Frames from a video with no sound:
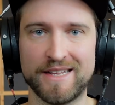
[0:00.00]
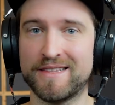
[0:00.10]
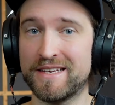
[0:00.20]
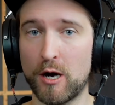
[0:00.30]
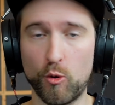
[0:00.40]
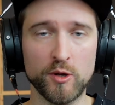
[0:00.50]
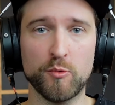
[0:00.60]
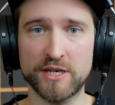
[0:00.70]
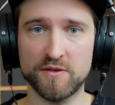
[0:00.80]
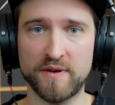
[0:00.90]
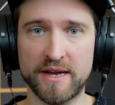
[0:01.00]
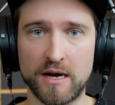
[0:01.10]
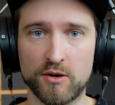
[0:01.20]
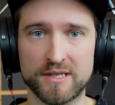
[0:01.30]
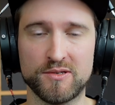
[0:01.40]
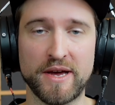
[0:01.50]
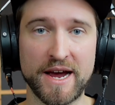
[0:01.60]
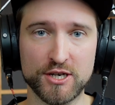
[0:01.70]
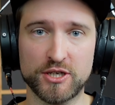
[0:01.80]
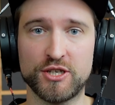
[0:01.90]
and the only way to find out is to
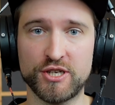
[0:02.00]
actually